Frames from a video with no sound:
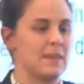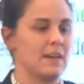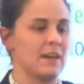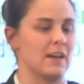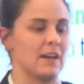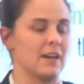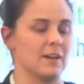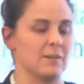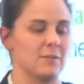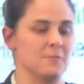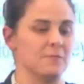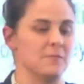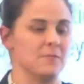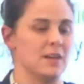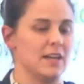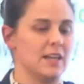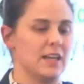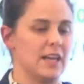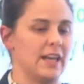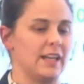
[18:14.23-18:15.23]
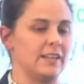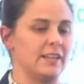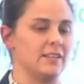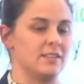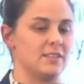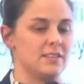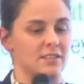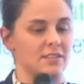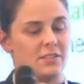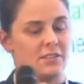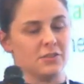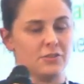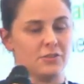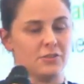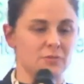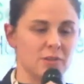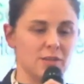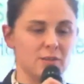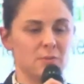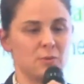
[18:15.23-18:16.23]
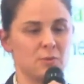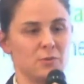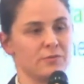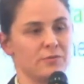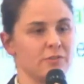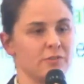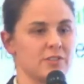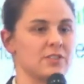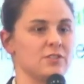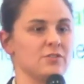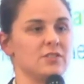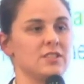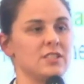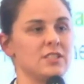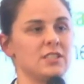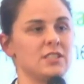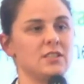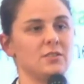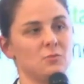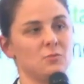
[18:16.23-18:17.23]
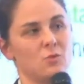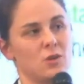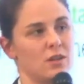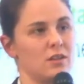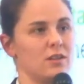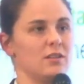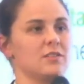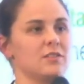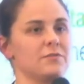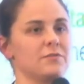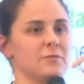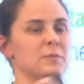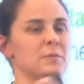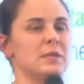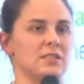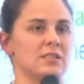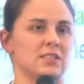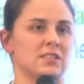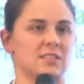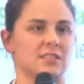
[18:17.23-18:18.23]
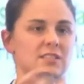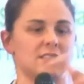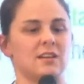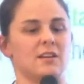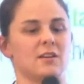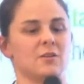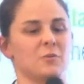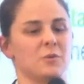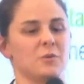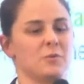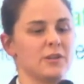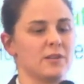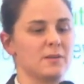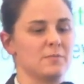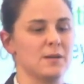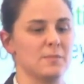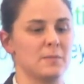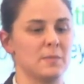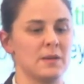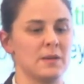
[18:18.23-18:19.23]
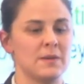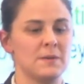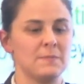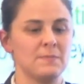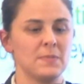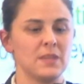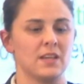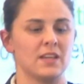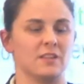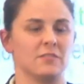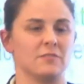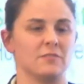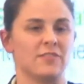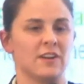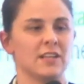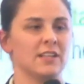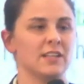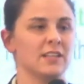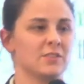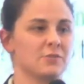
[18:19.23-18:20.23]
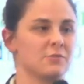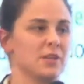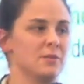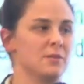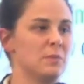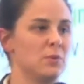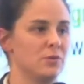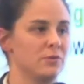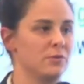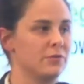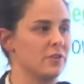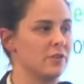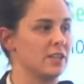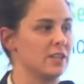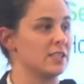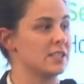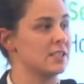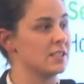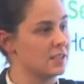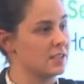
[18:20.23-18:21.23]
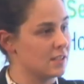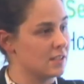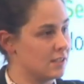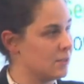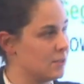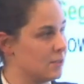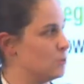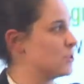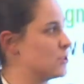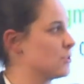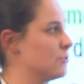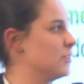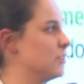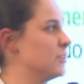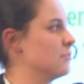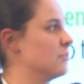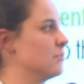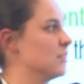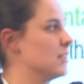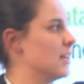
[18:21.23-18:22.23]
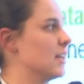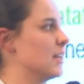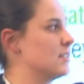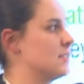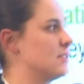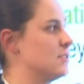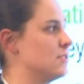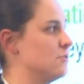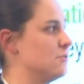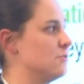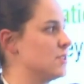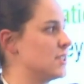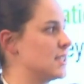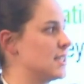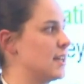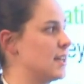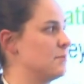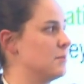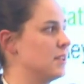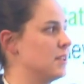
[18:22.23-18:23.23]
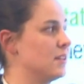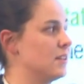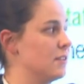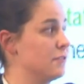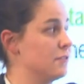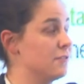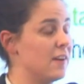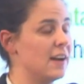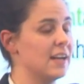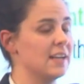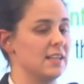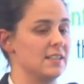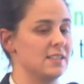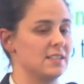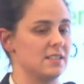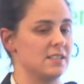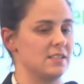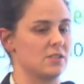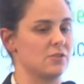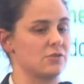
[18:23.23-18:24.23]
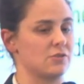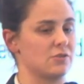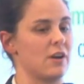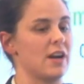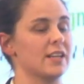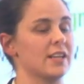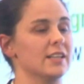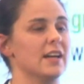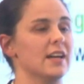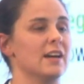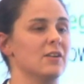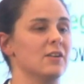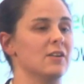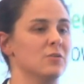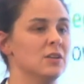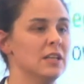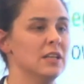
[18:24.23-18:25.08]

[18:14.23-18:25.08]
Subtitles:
And it's really important for us to see what are the different pieces and how can we break them up. And then finally, it's really important for us also in doing that to segment the finances, because right now